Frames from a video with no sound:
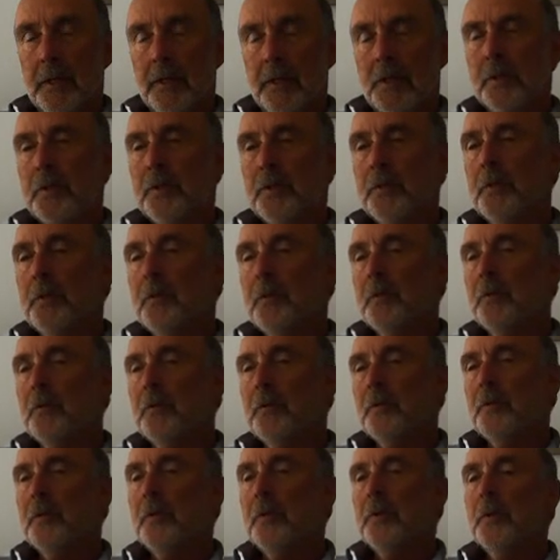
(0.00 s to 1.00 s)
So
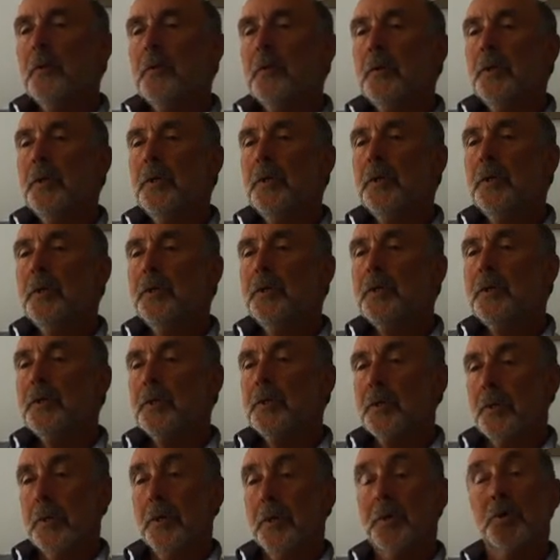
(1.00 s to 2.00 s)
there there
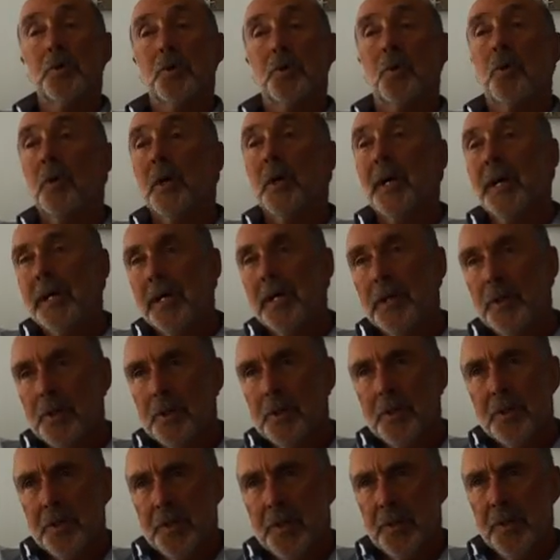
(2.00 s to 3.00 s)
is a strong
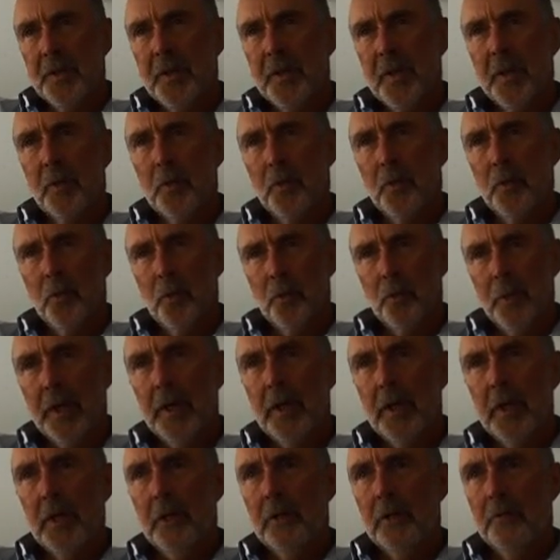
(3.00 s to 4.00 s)
agency there
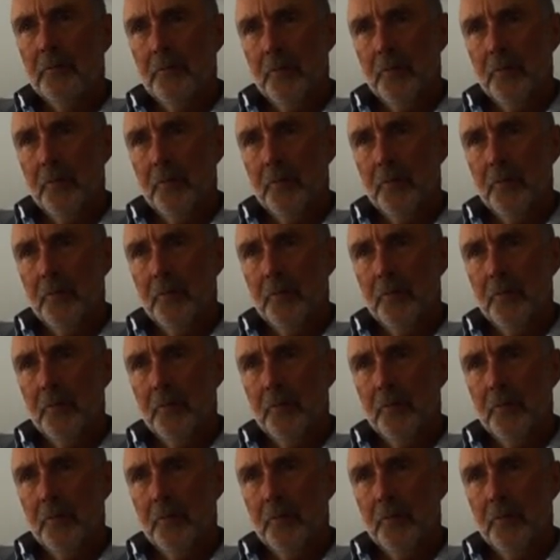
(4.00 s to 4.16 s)
already